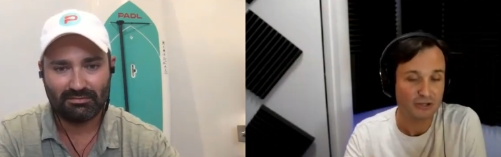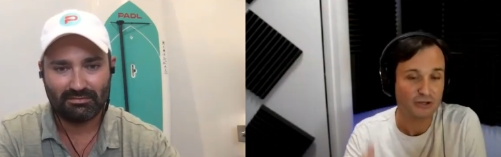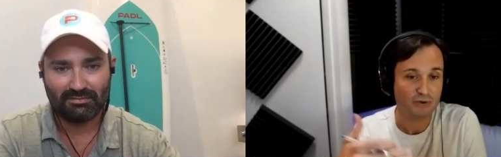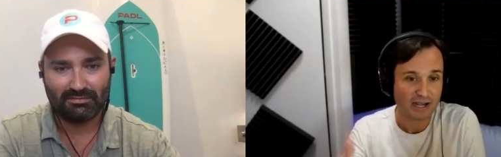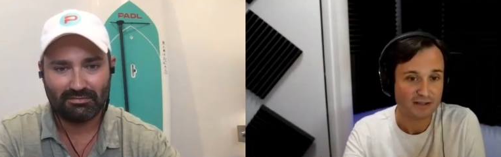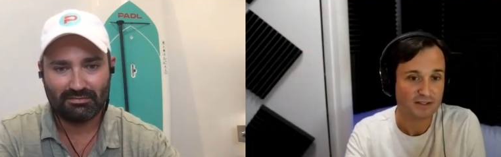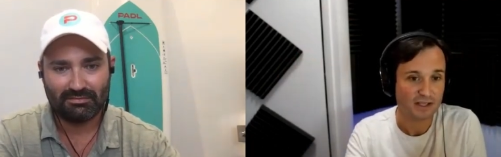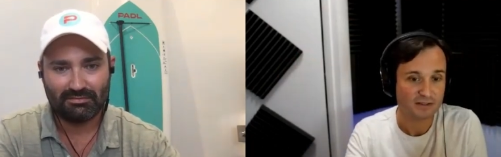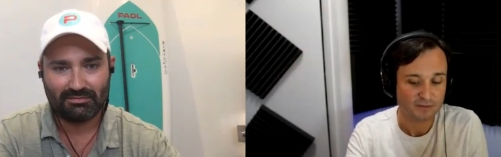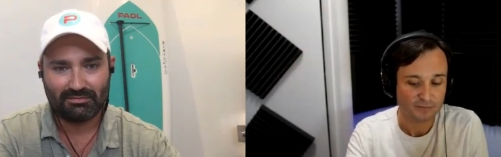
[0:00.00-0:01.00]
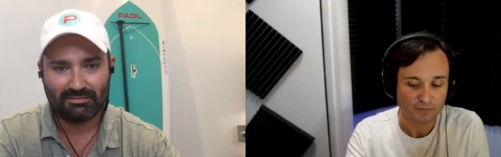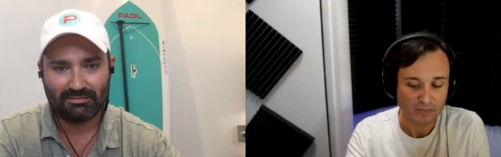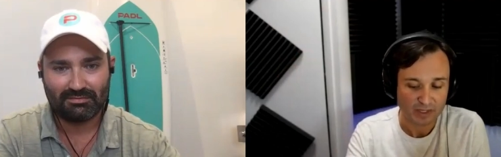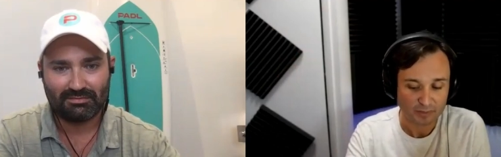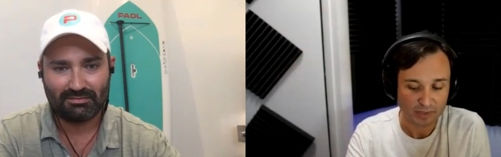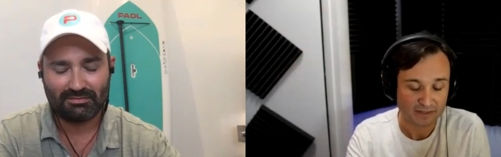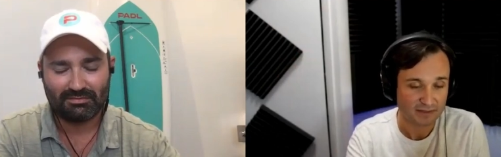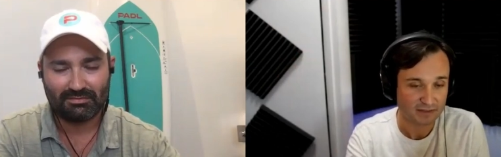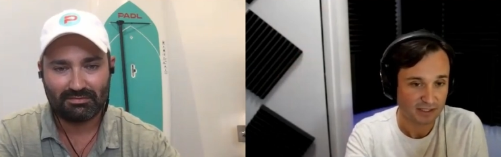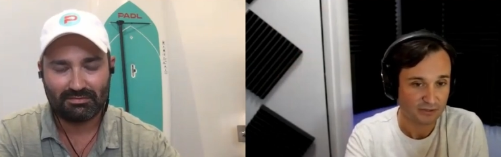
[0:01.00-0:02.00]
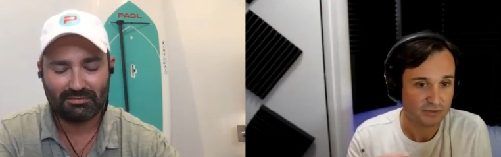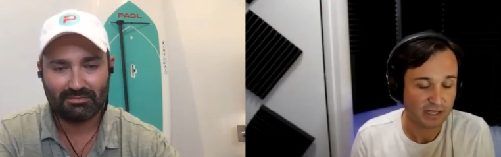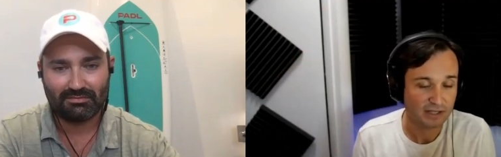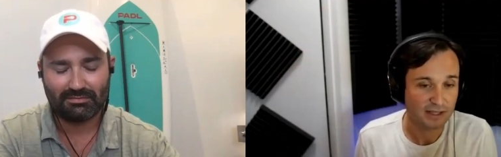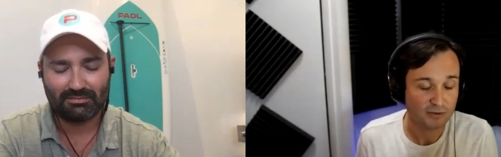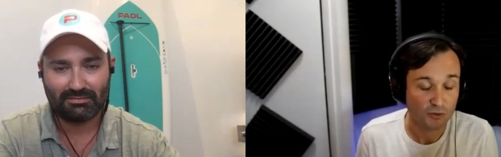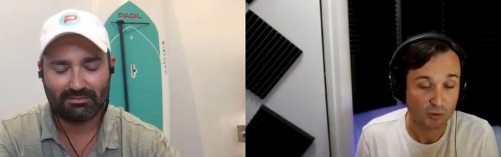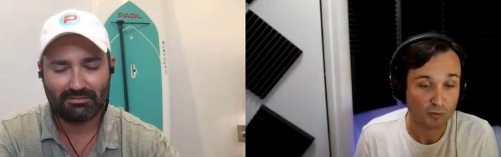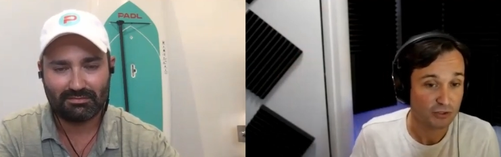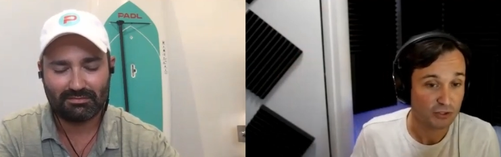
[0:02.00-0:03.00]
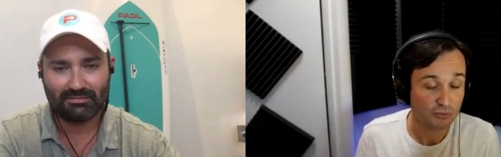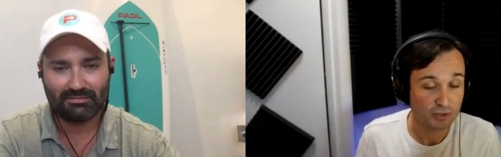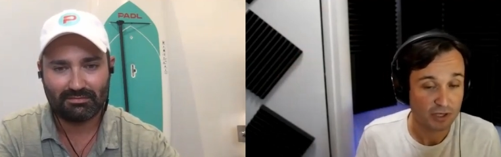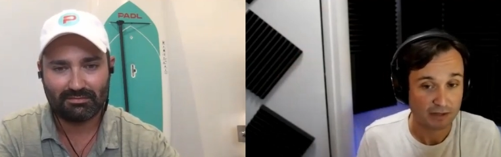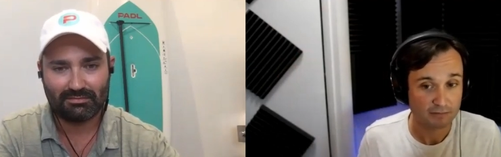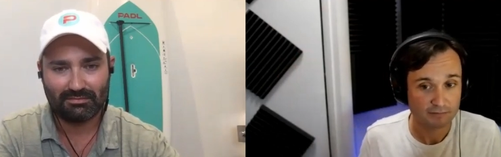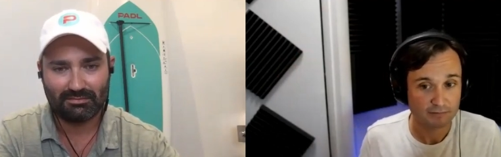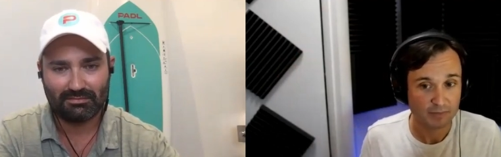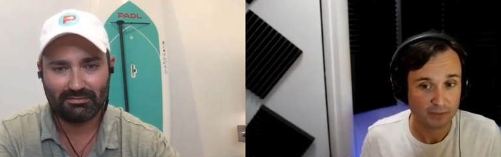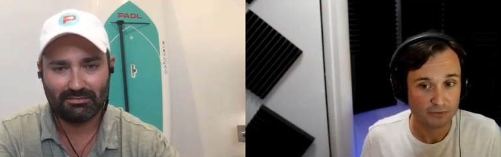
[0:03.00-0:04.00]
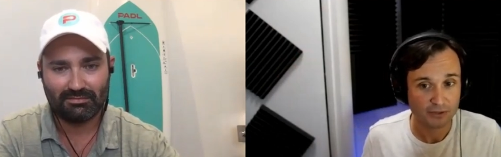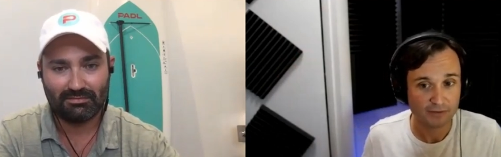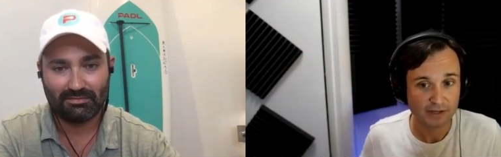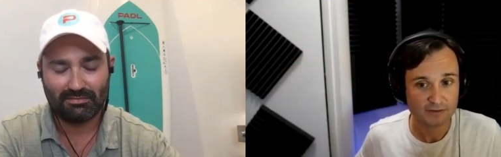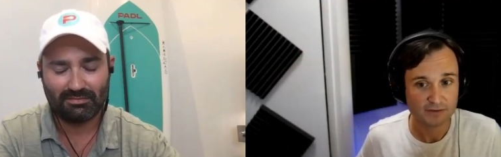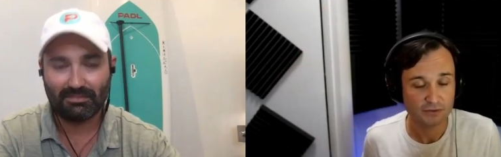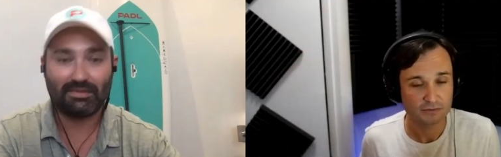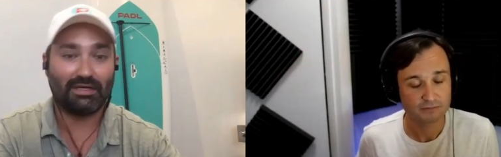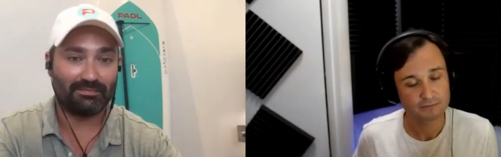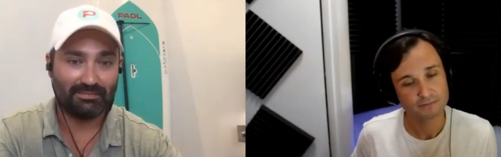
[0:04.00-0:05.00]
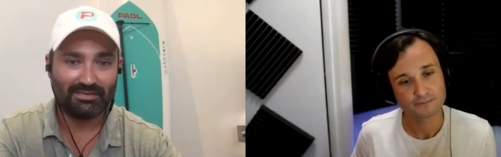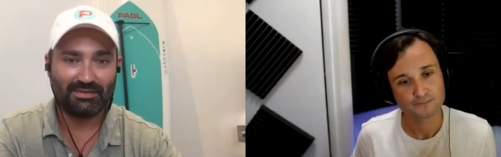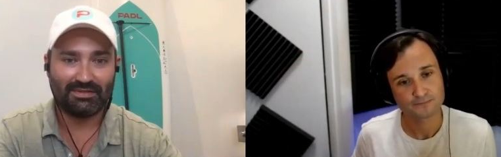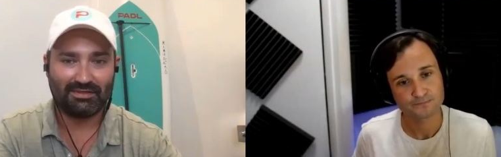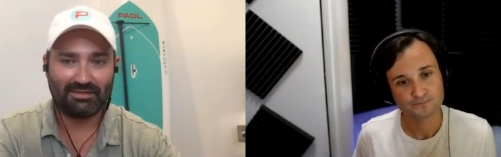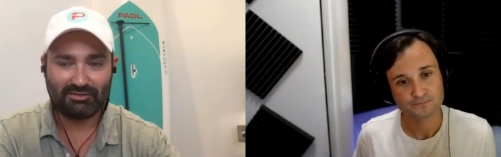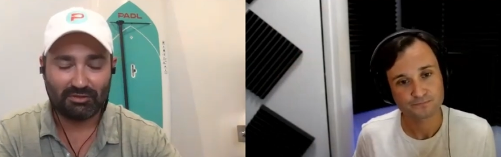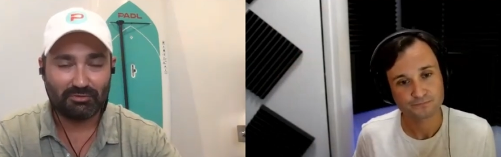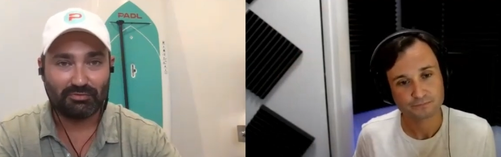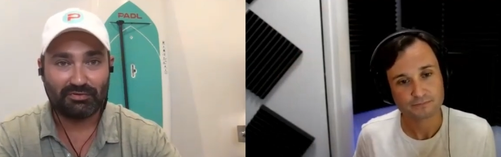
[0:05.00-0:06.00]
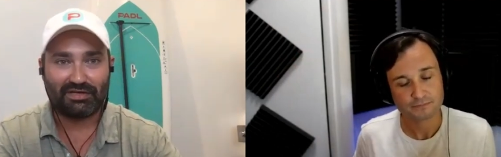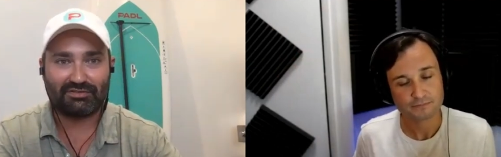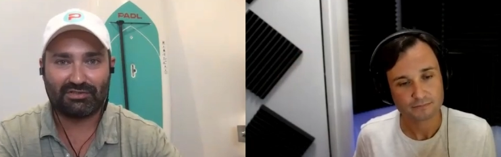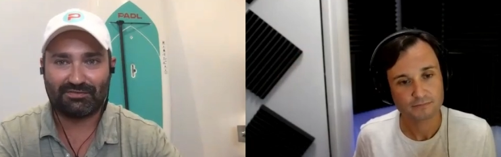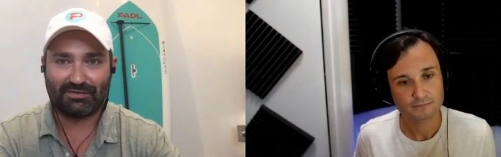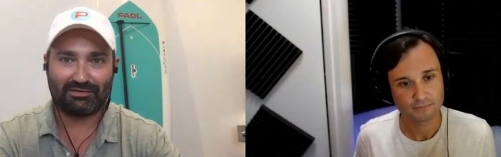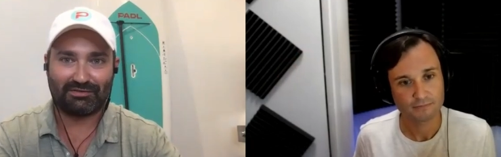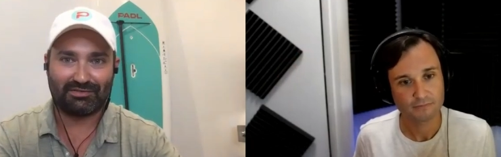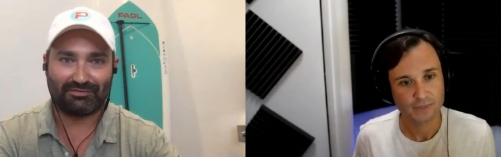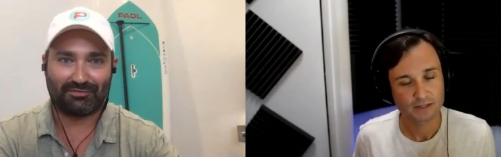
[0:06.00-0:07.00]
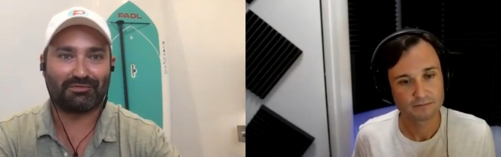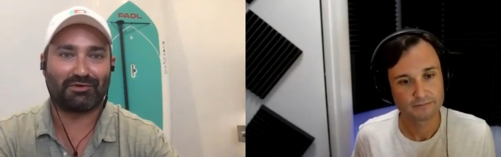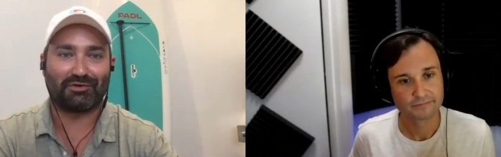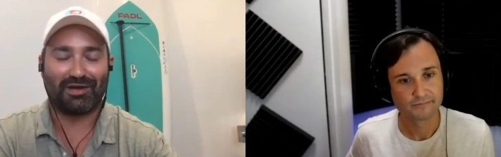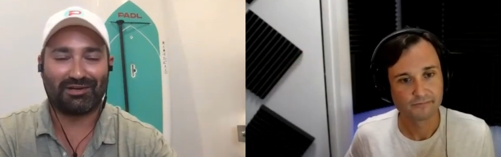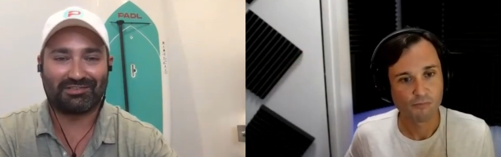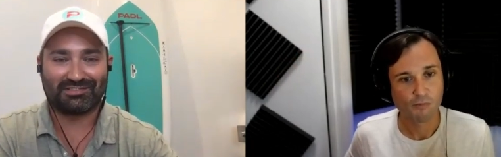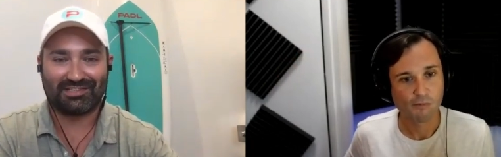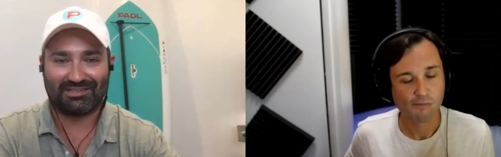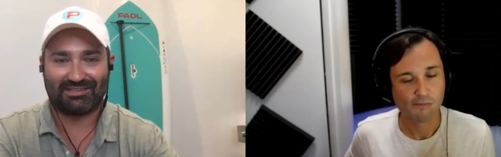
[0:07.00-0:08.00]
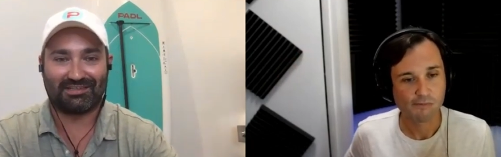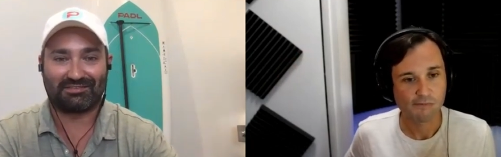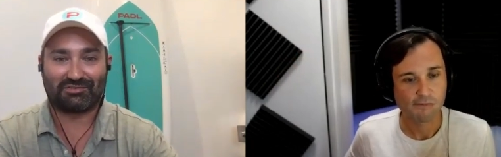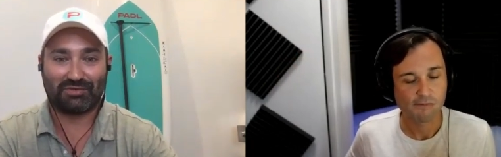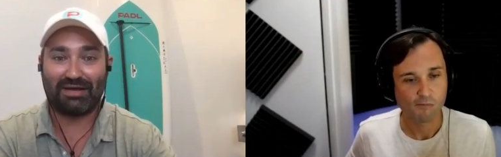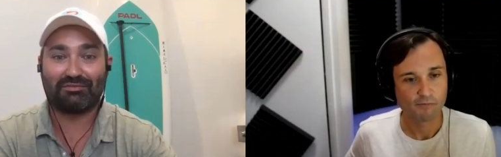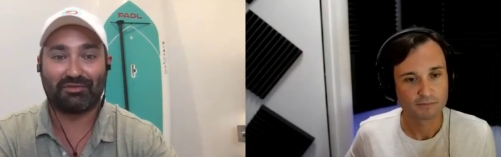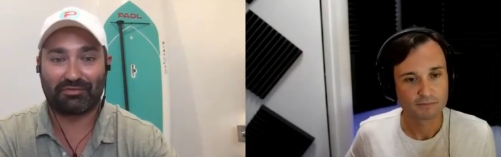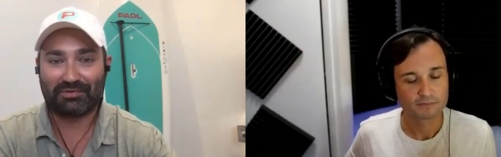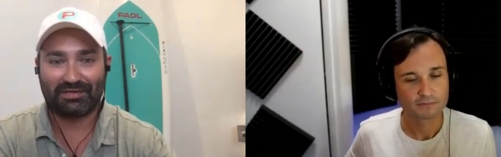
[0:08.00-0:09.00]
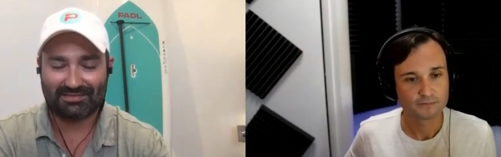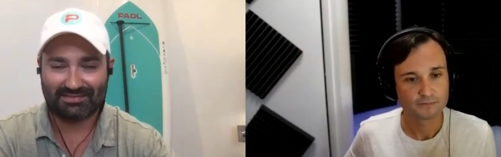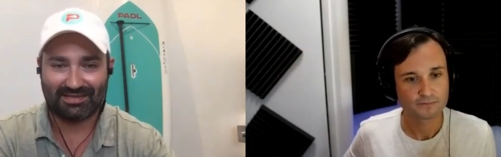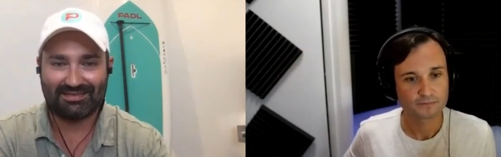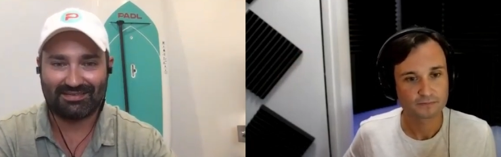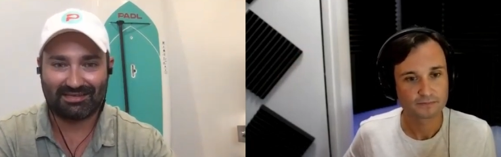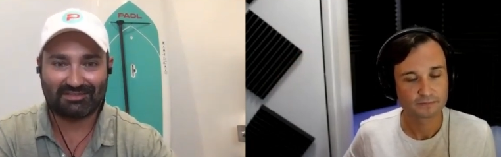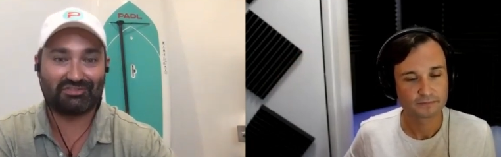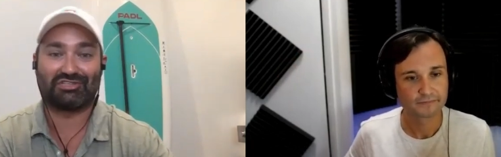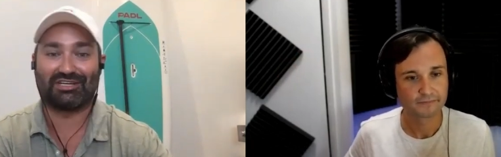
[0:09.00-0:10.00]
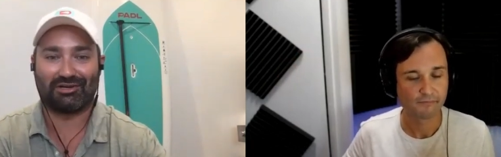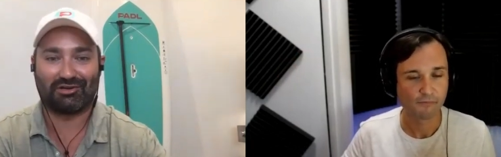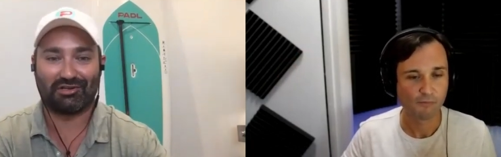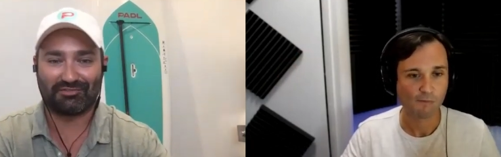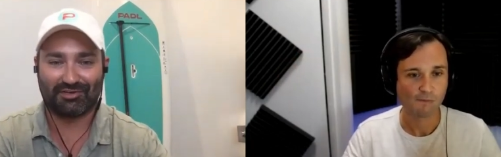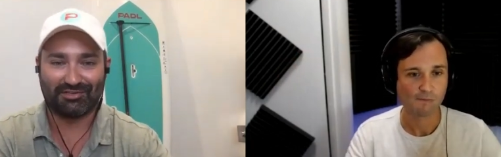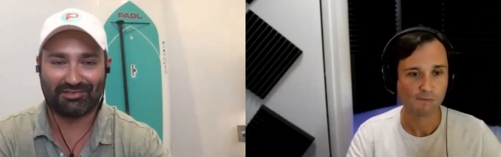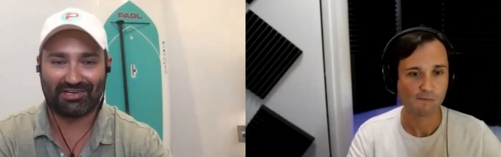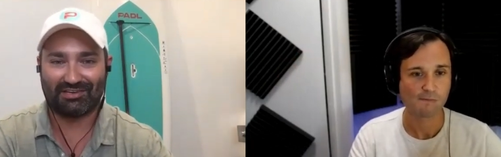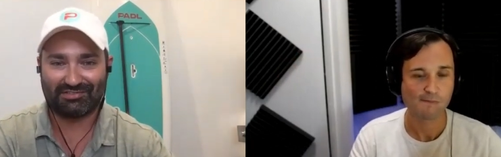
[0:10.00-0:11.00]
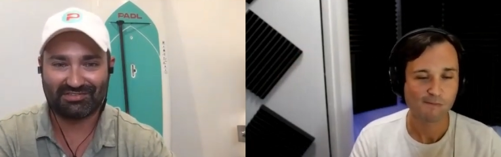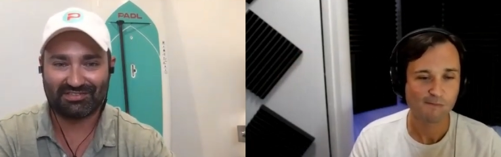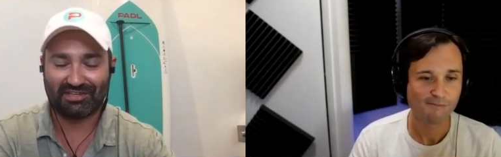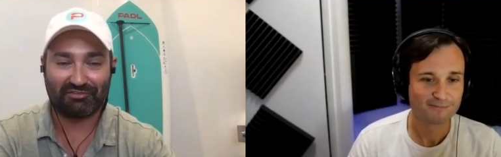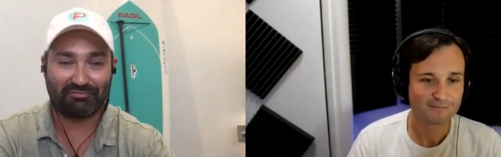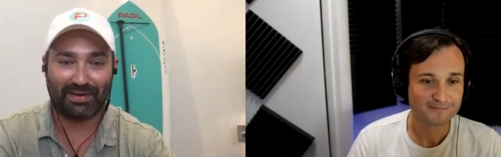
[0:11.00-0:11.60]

Speaker 1: you to access places, like you said, that normally you would not be able to have access to. Yeah.
Speaker 2: So we've actually found a few of our riders that, that travel throughout the state and actually check out all of our locations. And they've